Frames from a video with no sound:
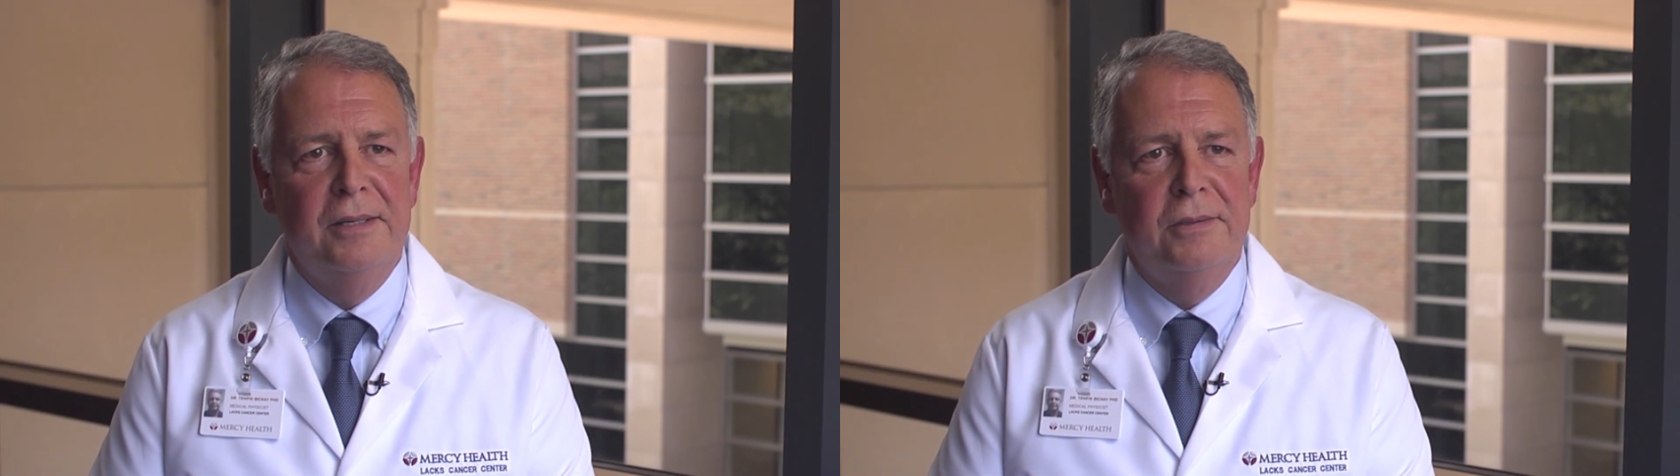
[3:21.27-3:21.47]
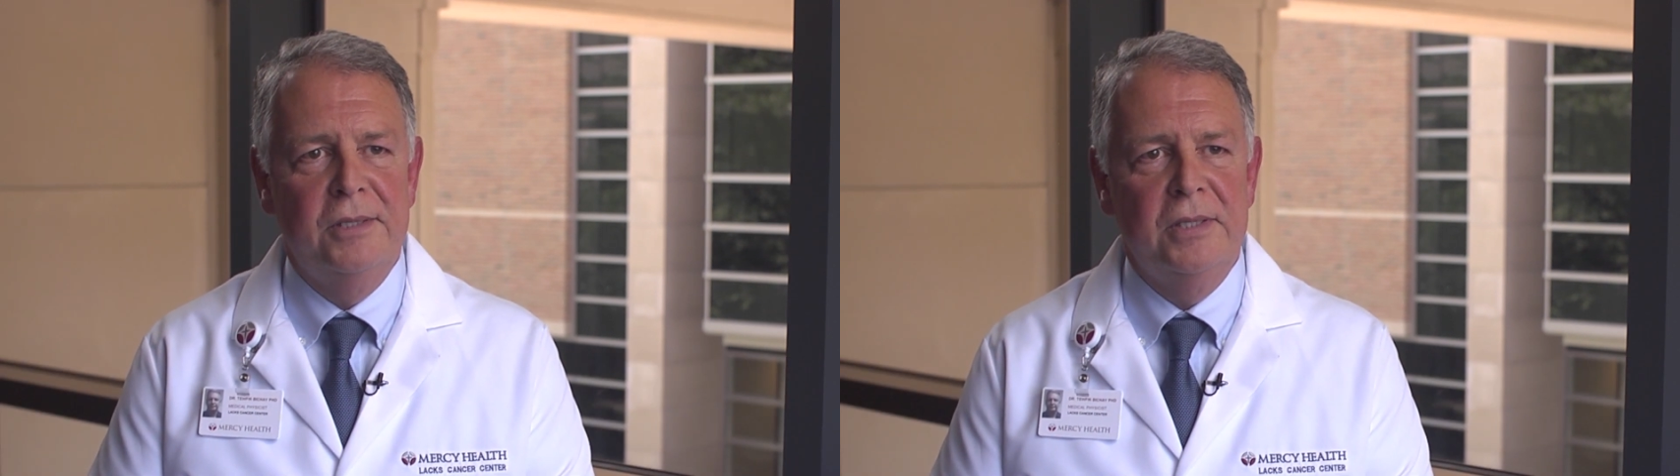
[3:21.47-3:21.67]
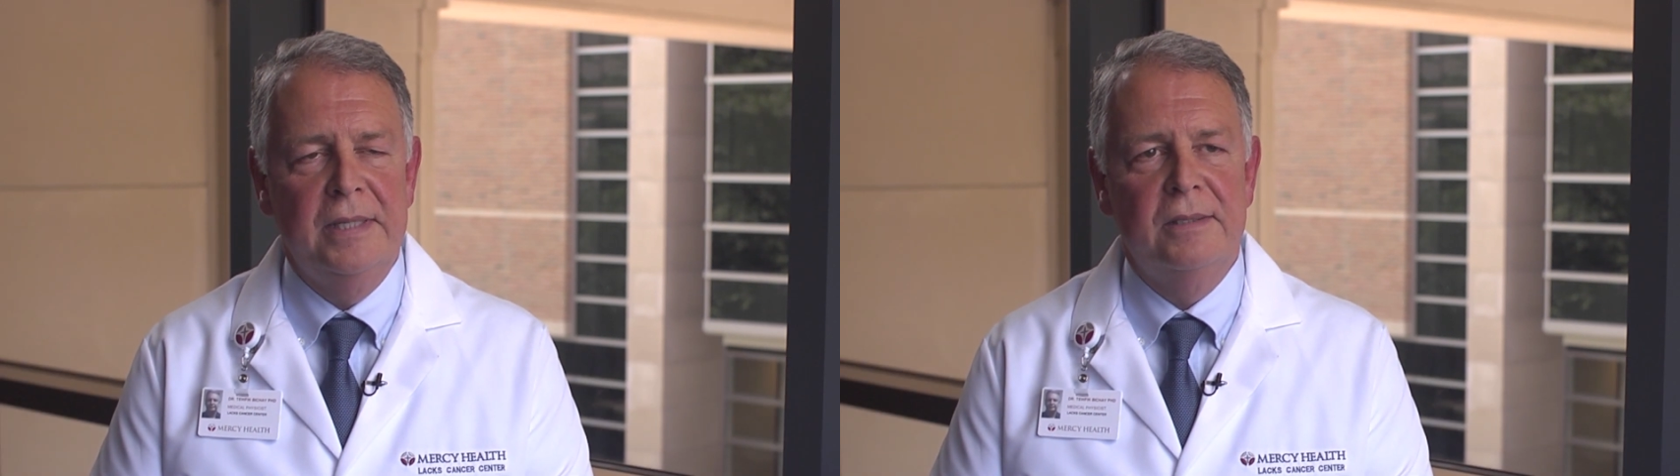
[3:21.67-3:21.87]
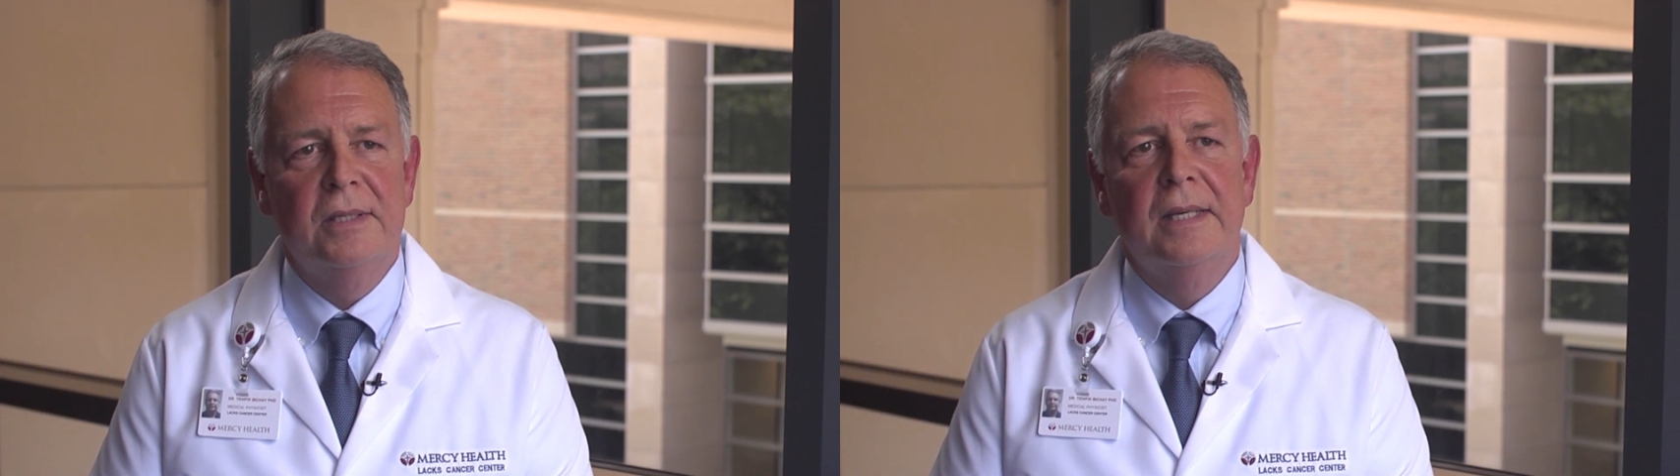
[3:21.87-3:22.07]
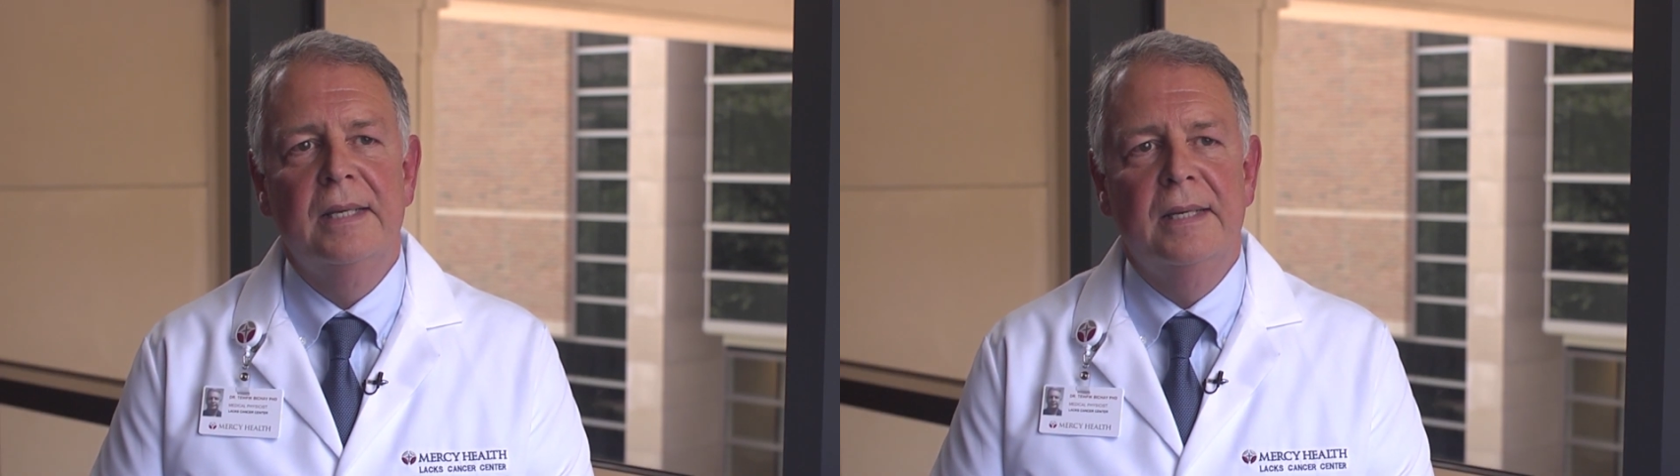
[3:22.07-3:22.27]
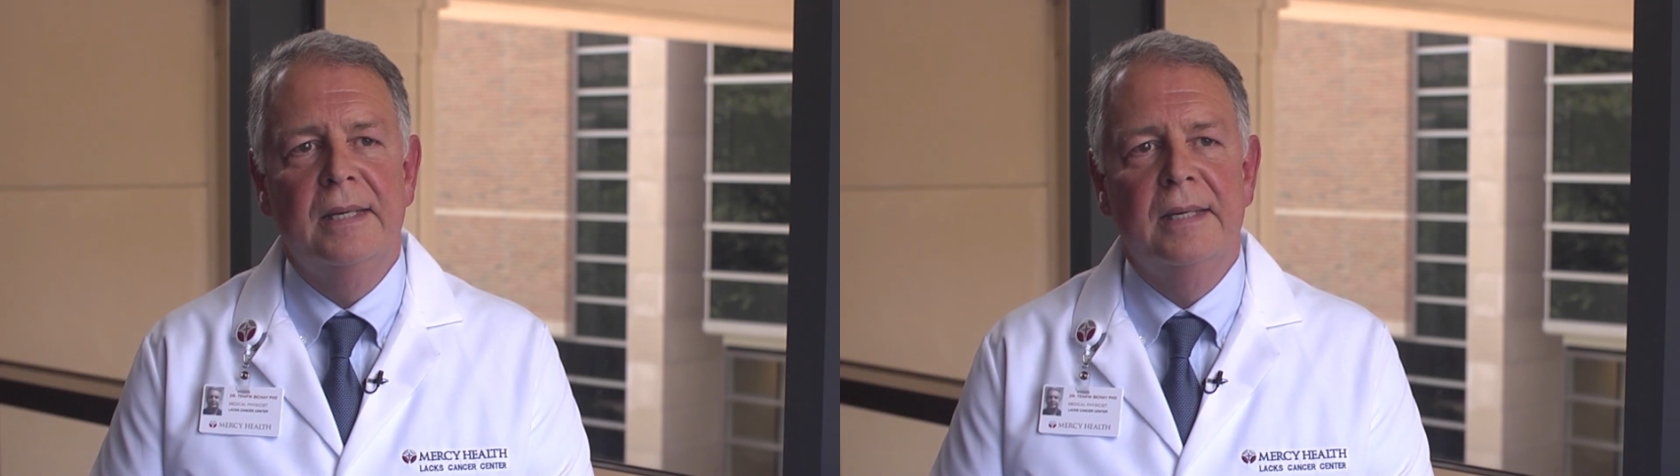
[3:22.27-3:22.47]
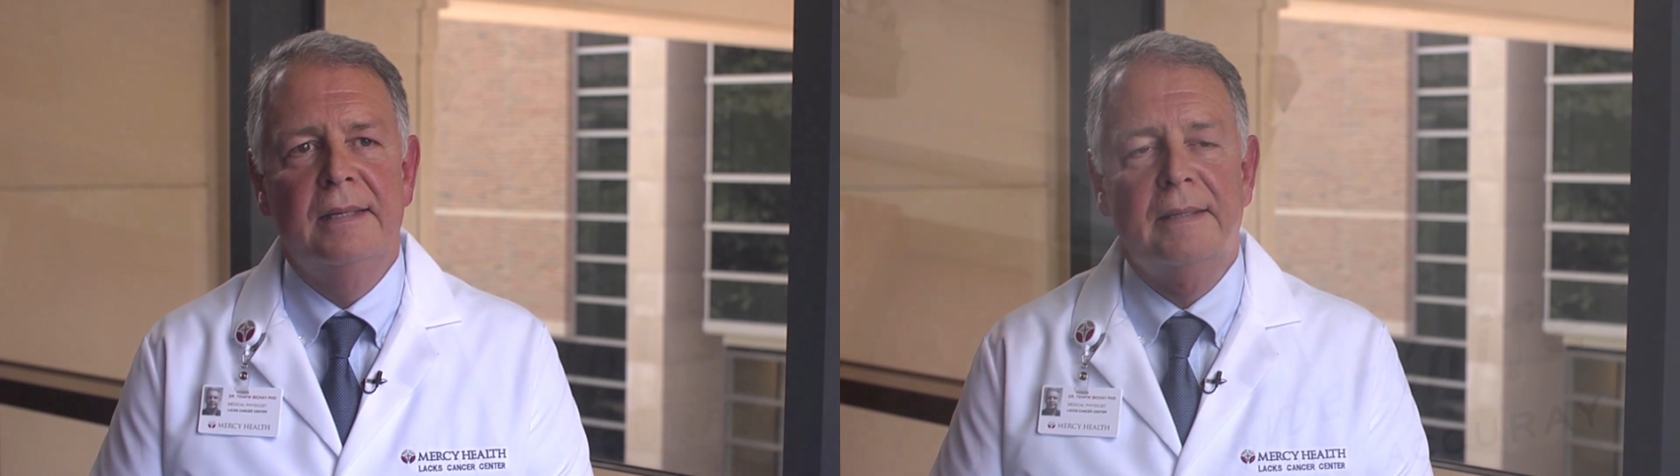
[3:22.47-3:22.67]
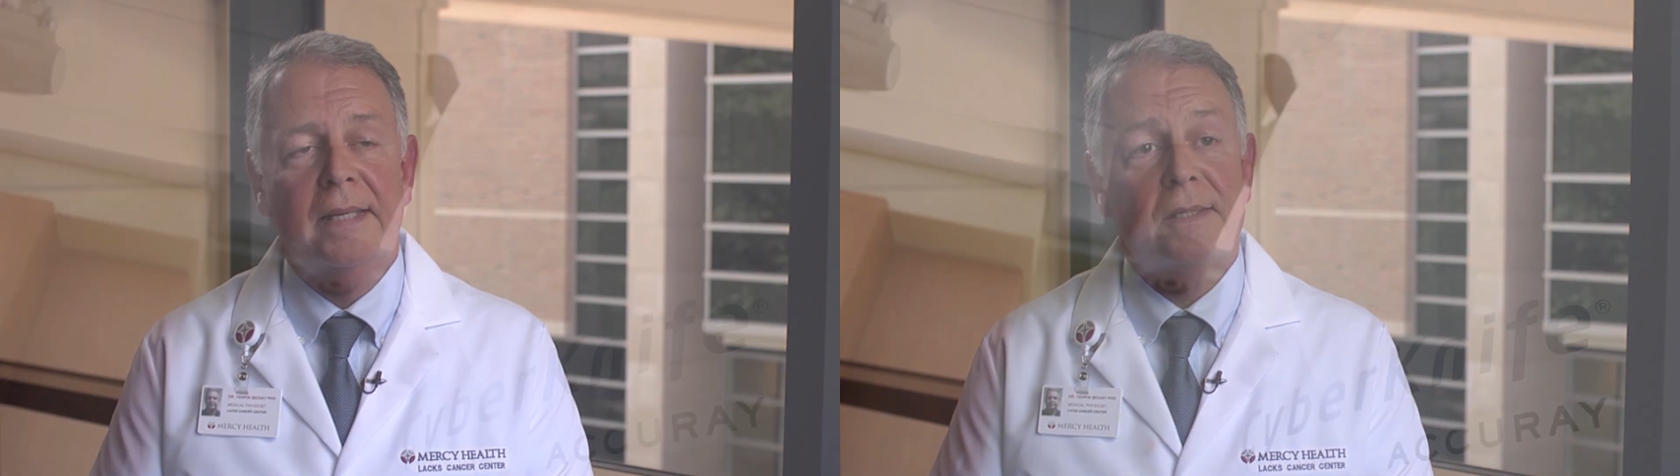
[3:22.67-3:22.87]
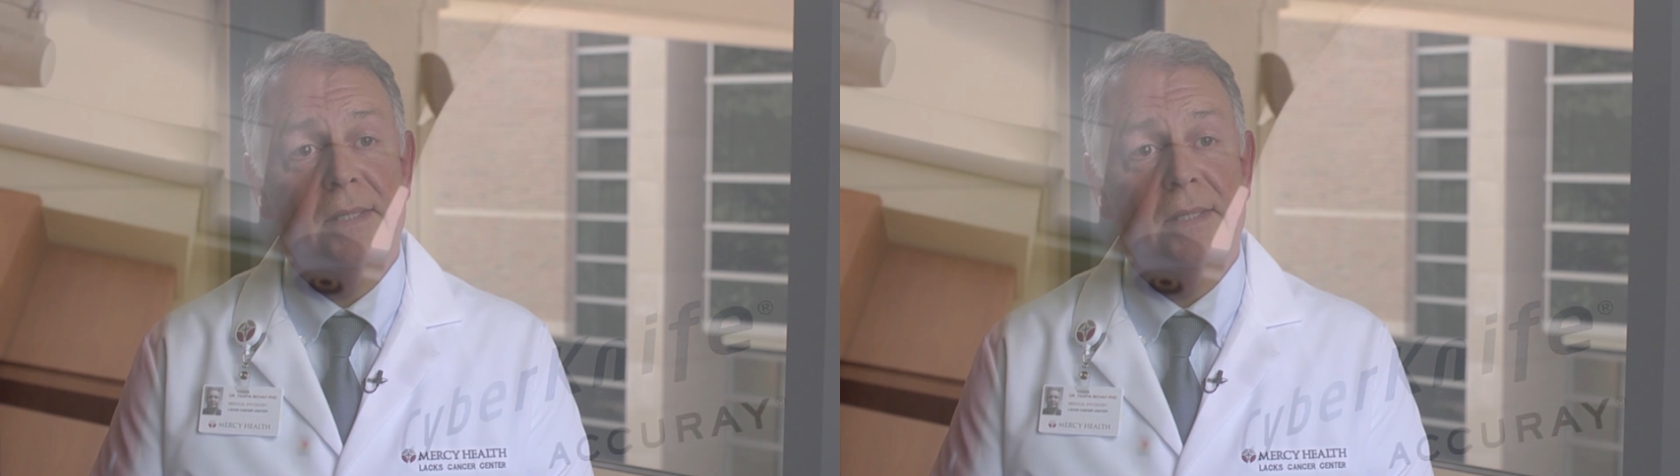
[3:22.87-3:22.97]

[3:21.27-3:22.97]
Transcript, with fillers: their disease. Uh, they can